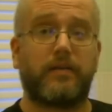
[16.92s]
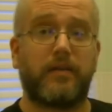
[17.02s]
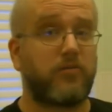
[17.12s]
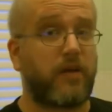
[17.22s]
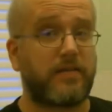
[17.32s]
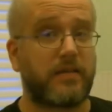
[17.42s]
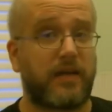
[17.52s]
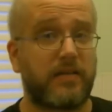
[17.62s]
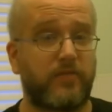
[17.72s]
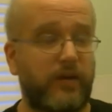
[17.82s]
grain to
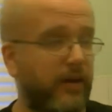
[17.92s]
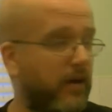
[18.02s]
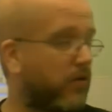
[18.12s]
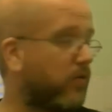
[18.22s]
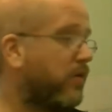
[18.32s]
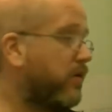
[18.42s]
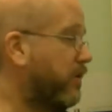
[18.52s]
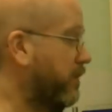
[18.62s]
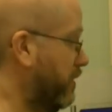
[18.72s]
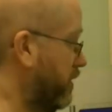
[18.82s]
glass video
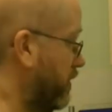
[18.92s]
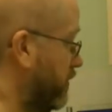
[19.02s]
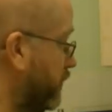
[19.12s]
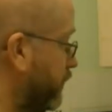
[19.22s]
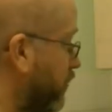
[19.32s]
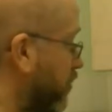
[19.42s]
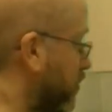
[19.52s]
for